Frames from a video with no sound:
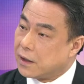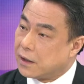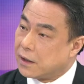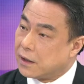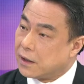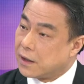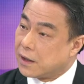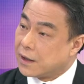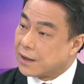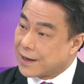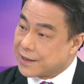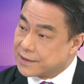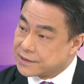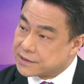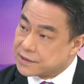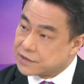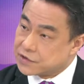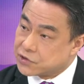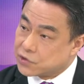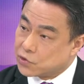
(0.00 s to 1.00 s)
uh, a
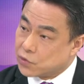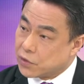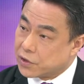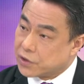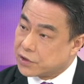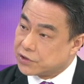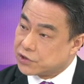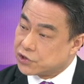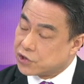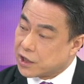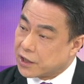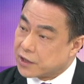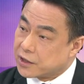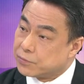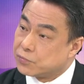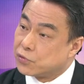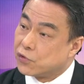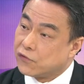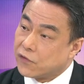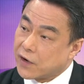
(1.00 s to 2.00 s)
license to work in
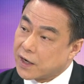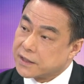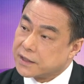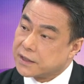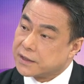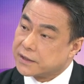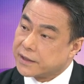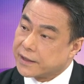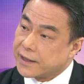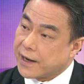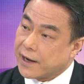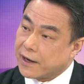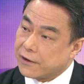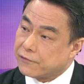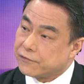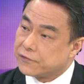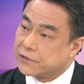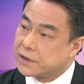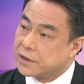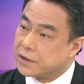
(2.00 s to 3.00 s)
China, provided they
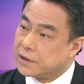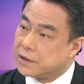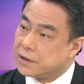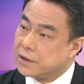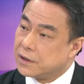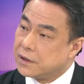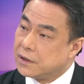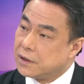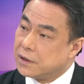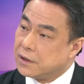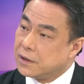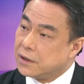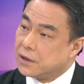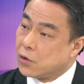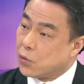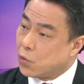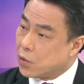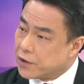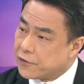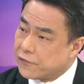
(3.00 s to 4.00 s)
have the
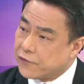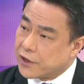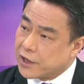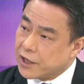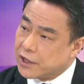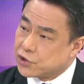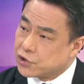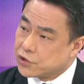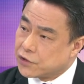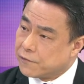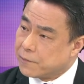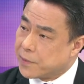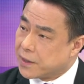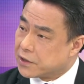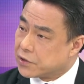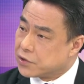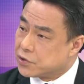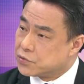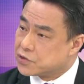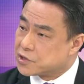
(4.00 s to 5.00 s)
qualification of
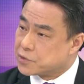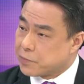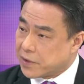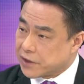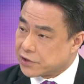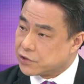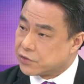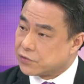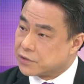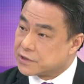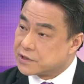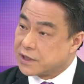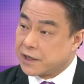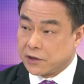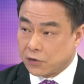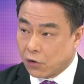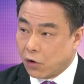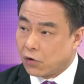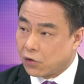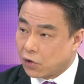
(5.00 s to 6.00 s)
medical specialist
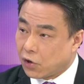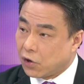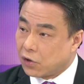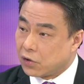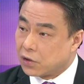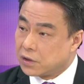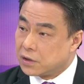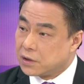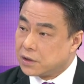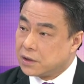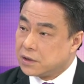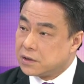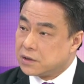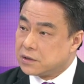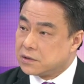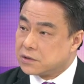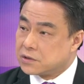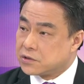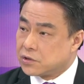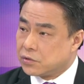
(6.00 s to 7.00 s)
in Hong Kong.
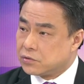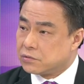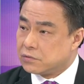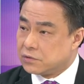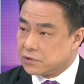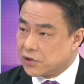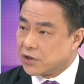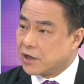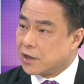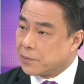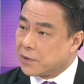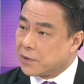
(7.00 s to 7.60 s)
So you think